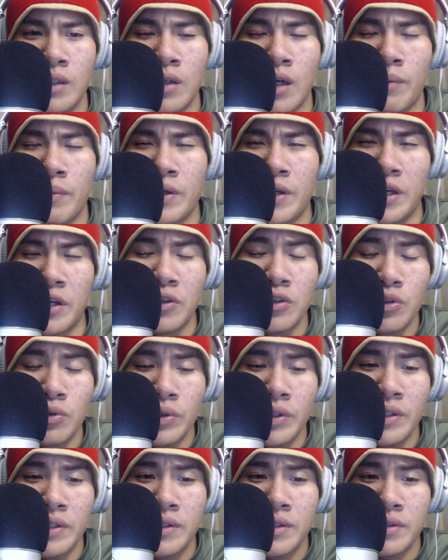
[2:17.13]
I mean,
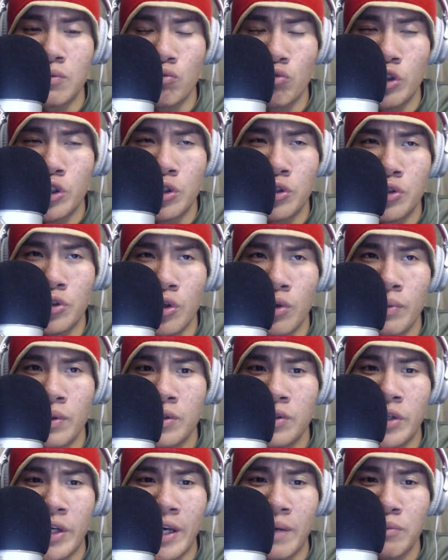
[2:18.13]
injuries, Richard
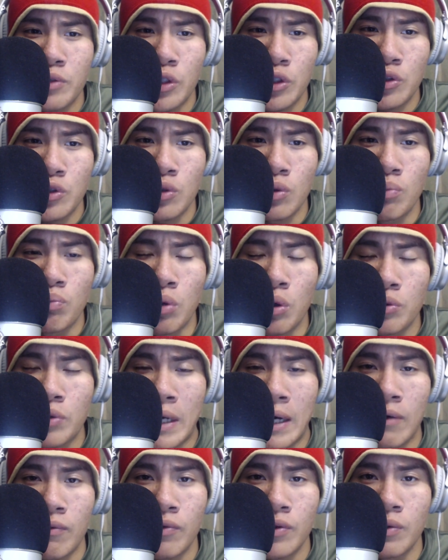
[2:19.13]
Sherman, Cam Chancellor, both
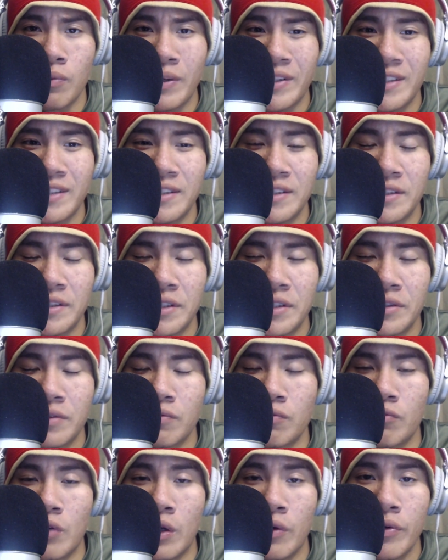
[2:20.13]
out for the rest of the
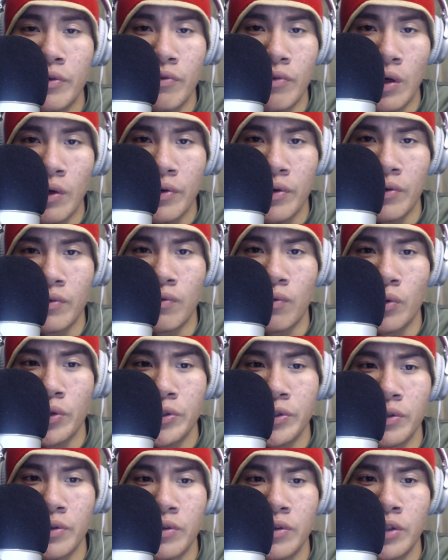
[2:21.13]
season. Very, very
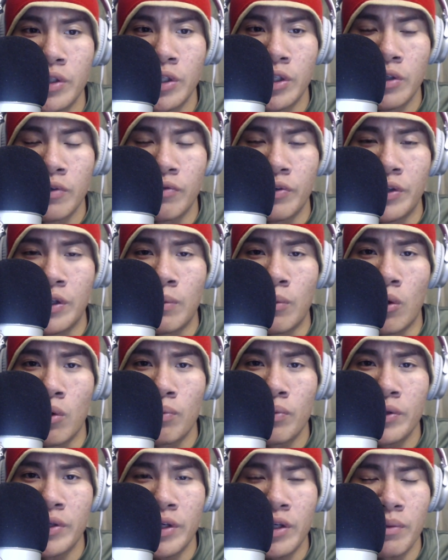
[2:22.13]
unfortunate for them.
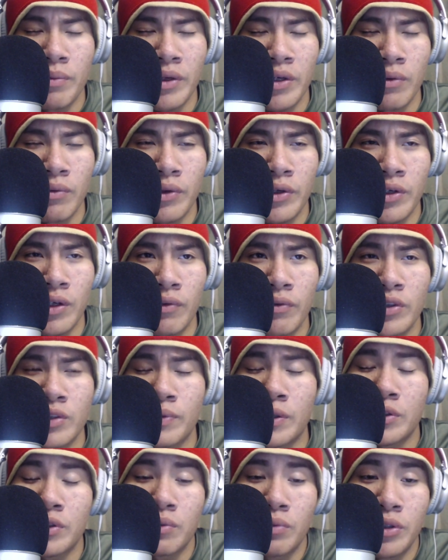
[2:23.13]
Hopefully they can make a recovery,
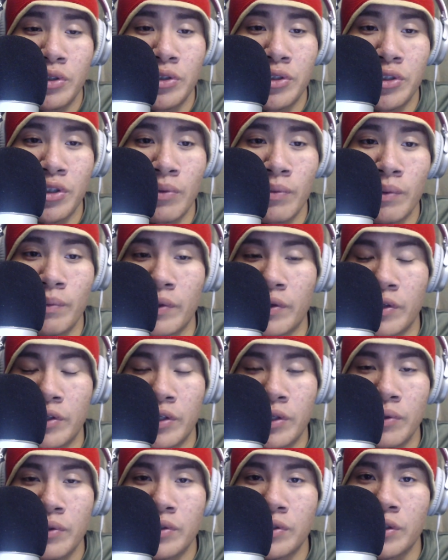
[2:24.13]
especially Richard Sherman. I mean,
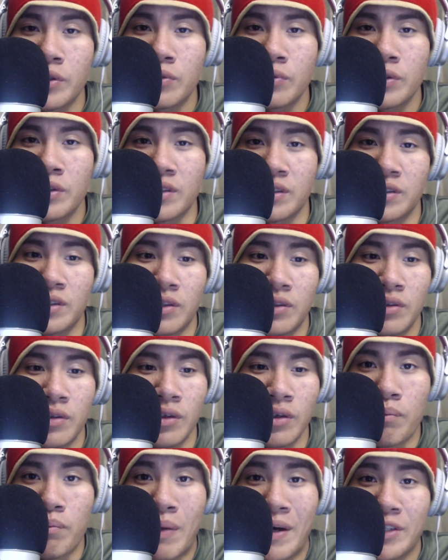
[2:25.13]
Achilles injuries is nothing
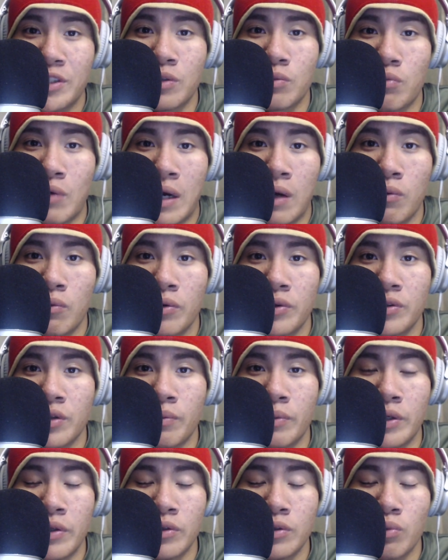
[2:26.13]
to mess around with. I
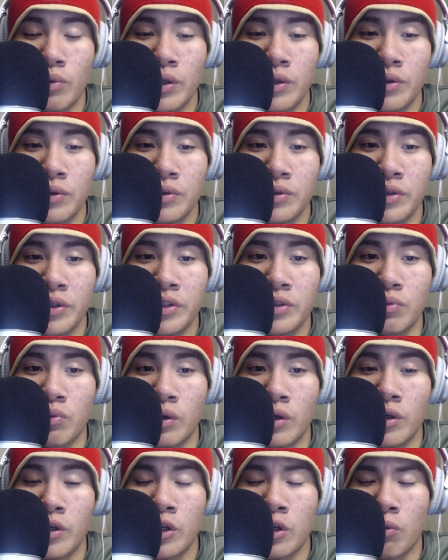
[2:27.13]
mean, it's one of those things
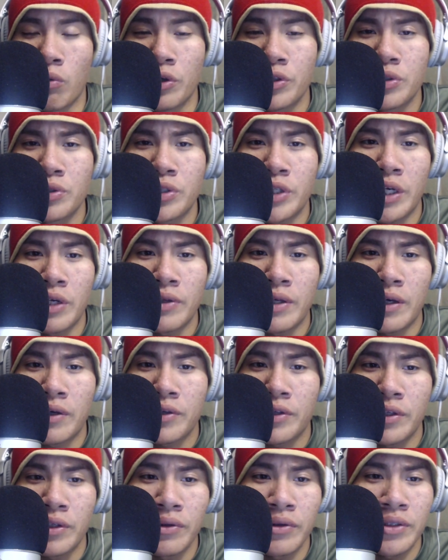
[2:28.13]
where once you tear that
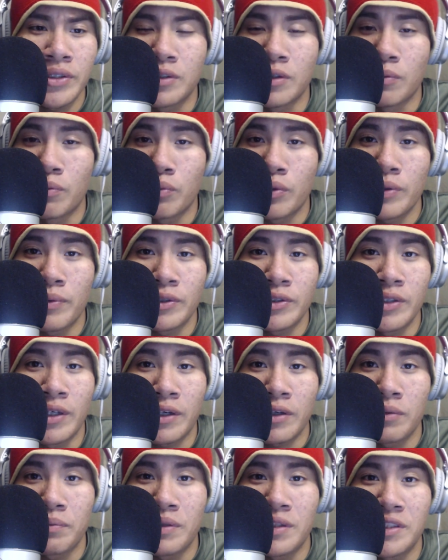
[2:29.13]
Achilles, you're pretty much
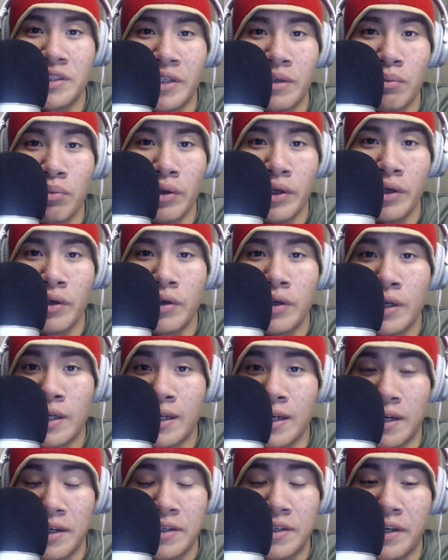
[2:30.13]
not going to be the same player
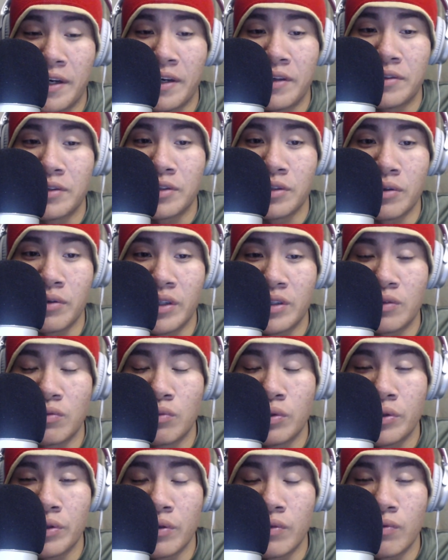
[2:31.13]
again. So that's
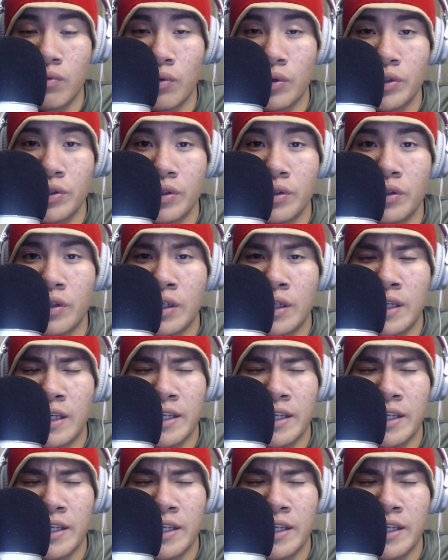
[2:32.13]
really unfortunate.